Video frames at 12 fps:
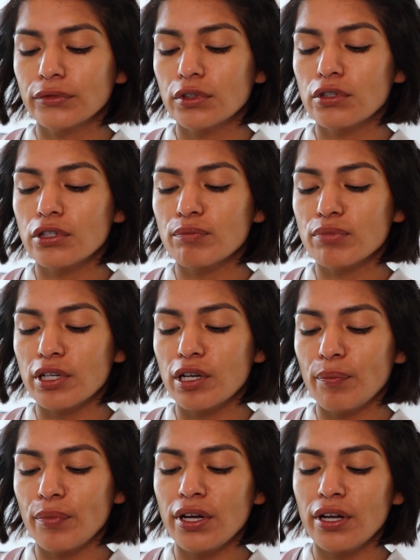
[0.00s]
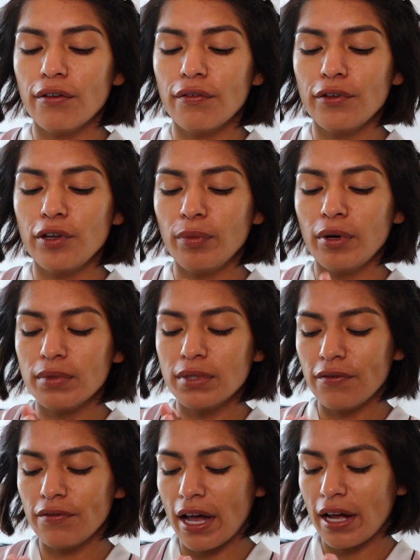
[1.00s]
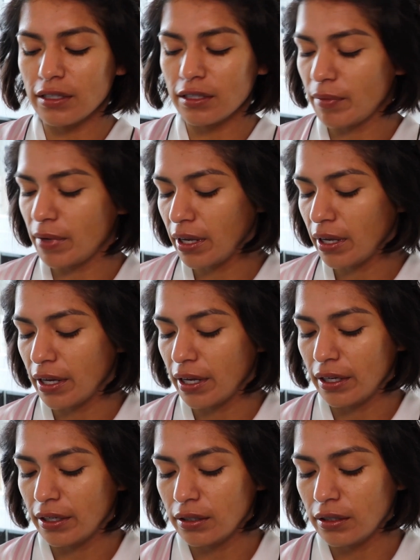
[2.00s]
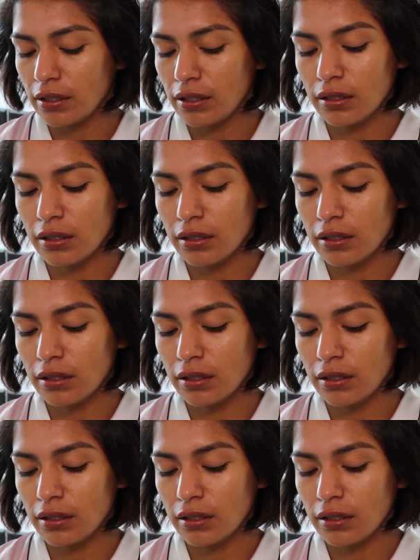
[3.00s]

So I'm just gonna put a few pumps of that into my hand